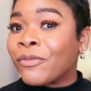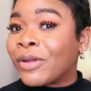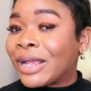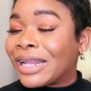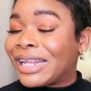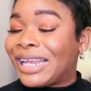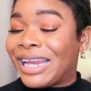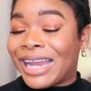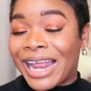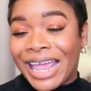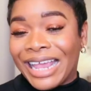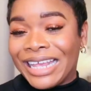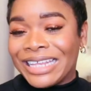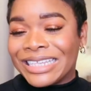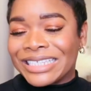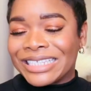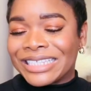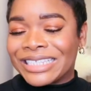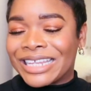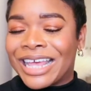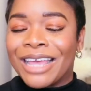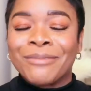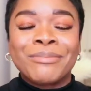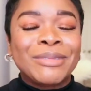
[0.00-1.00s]
really
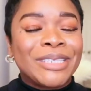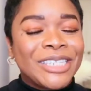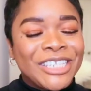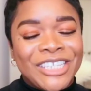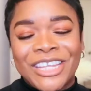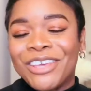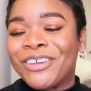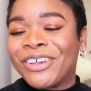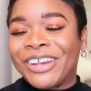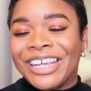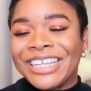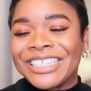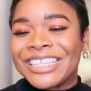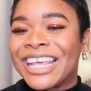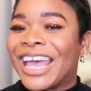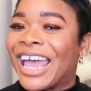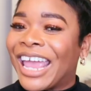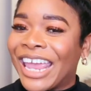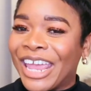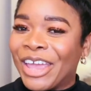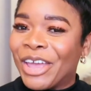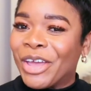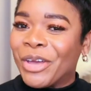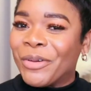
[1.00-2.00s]
nice. I'm serious.
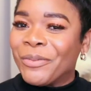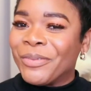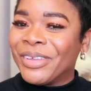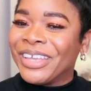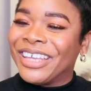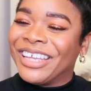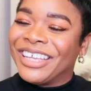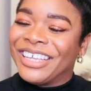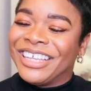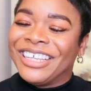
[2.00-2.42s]
I am.